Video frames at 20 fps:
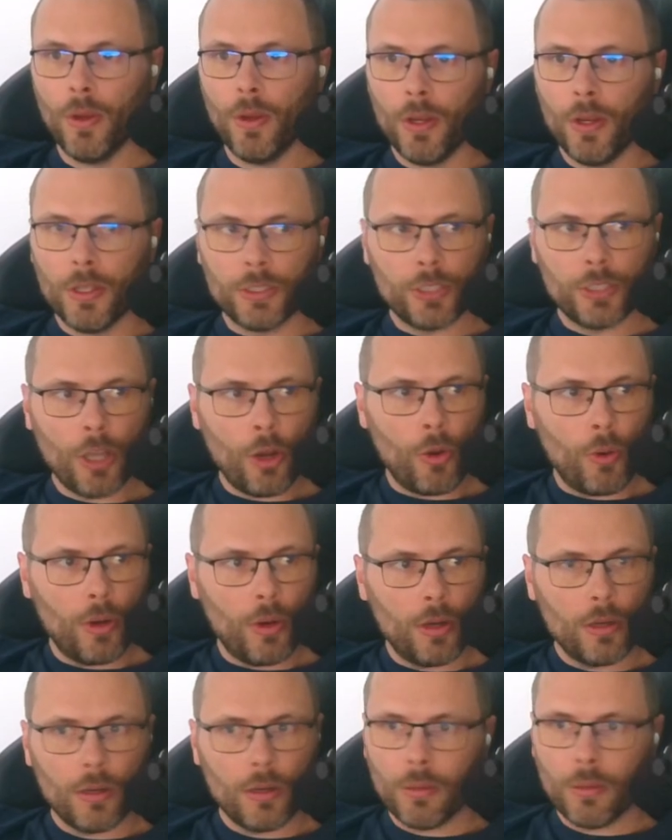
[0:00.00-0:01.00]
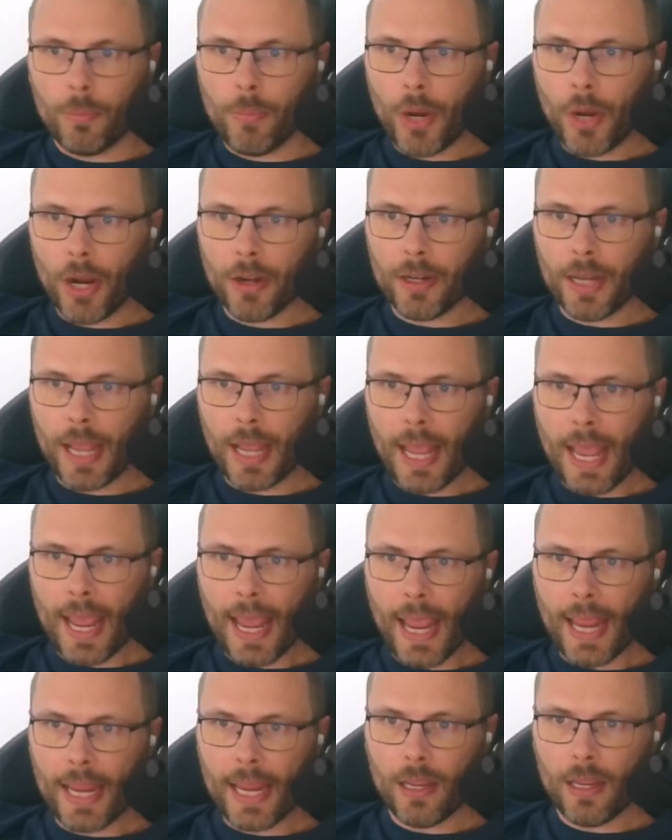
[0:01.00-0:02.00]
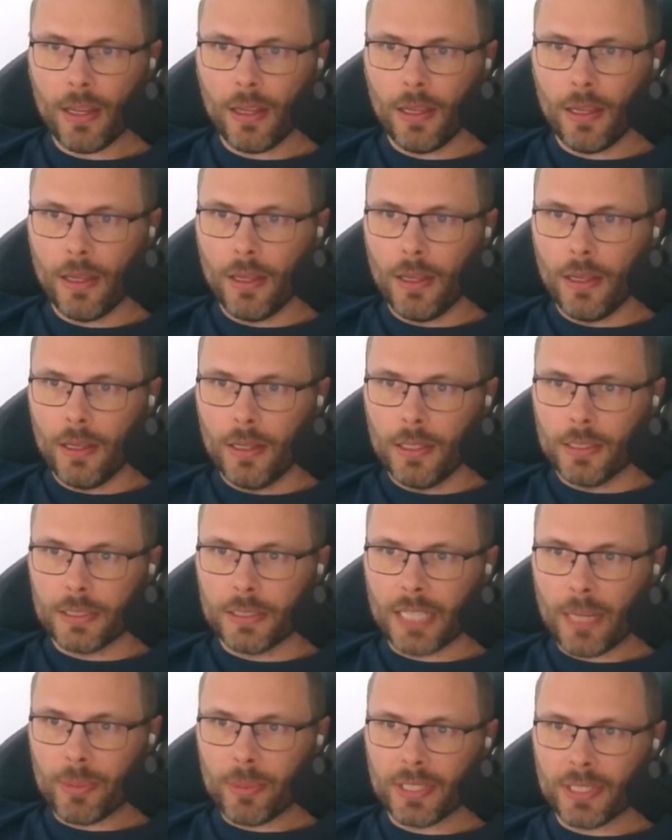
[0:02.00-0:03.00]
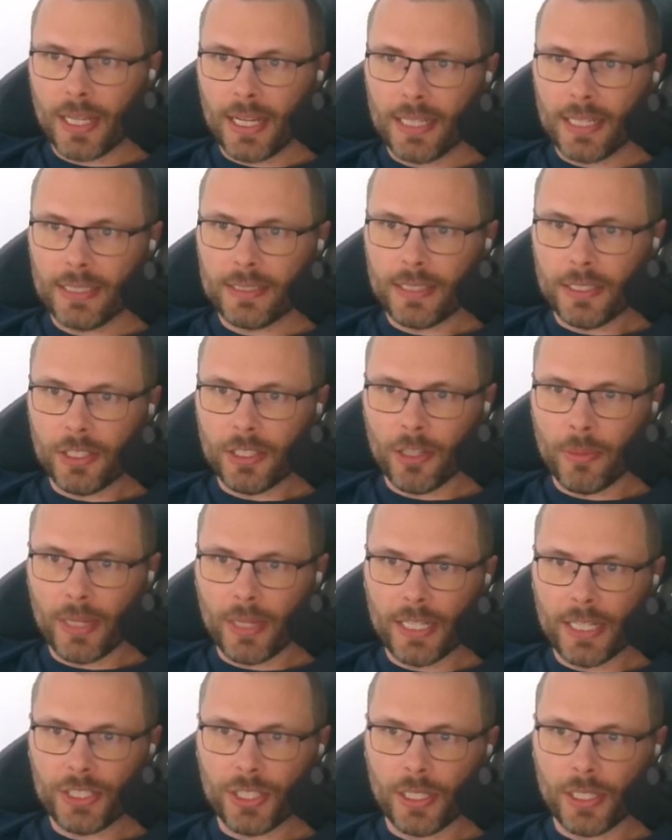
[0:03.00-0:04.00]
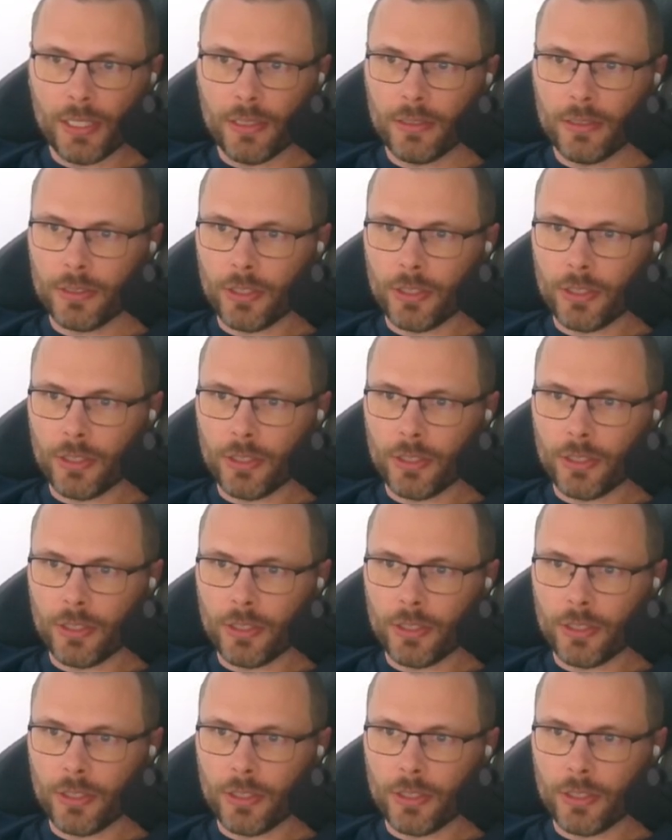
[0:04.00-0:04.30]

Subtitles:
So part A, sample size determination.